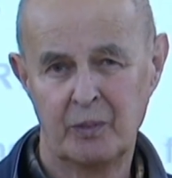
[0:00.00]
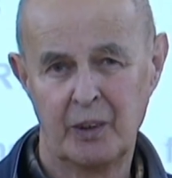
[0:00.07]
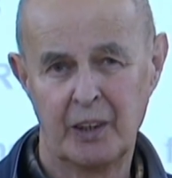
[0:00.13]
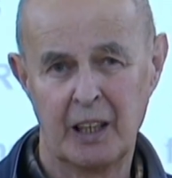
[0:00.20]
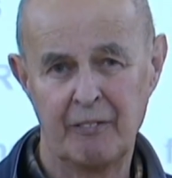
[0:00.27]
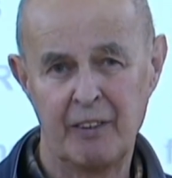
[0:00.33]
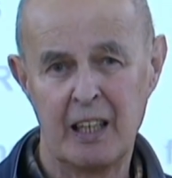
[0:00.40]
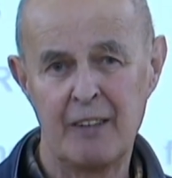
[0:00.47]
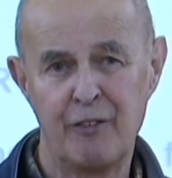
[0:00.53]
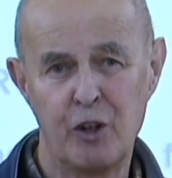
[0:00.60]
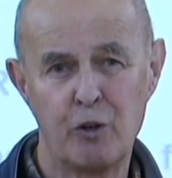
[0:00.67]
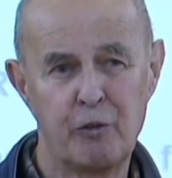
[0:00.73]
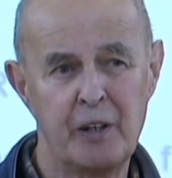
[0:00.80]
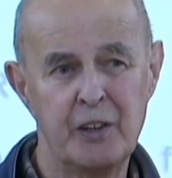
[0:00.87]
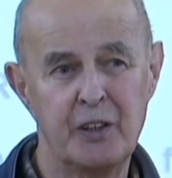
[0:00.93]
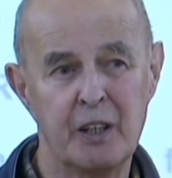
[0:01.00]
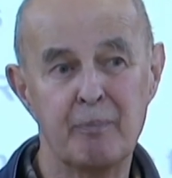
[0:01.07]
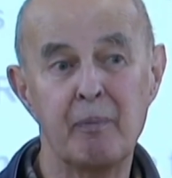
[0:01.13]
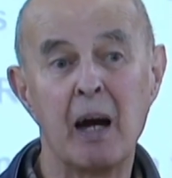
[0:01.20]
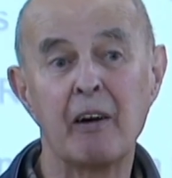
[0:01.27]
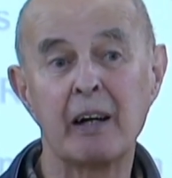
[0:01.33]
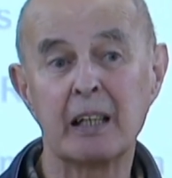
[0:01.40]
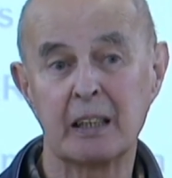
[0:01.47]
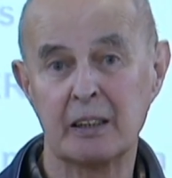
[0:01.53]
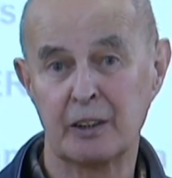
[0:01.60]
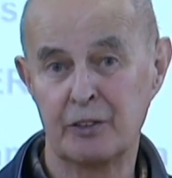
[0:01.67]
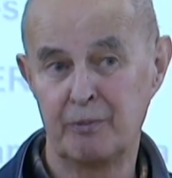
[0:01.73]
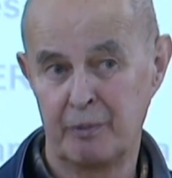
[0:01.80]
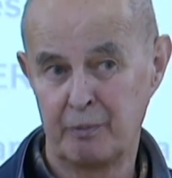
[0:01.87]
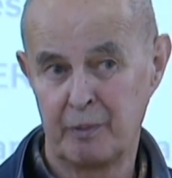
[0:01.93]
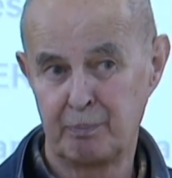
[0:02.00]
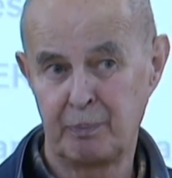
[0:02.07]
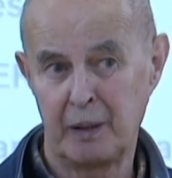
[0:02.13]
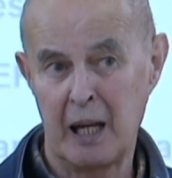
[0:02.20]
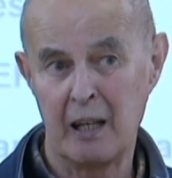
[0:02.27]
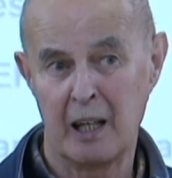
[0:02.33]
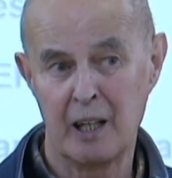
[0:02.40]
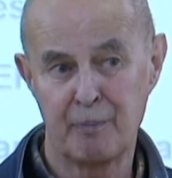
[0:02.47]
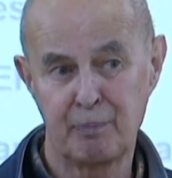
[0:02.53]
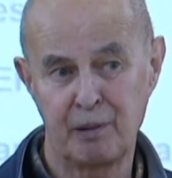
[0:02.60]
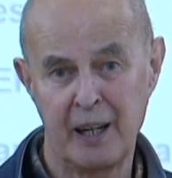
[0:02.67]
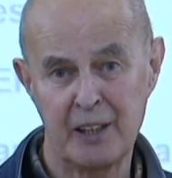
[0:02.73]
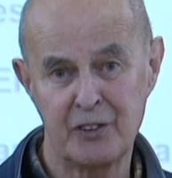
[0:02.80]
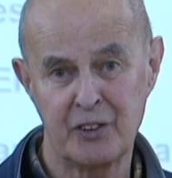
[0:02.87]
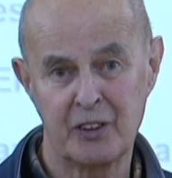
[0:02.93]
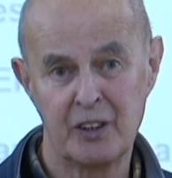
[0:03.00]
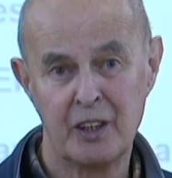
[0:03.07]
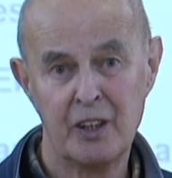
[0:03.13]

And if any of you read the American uh, press,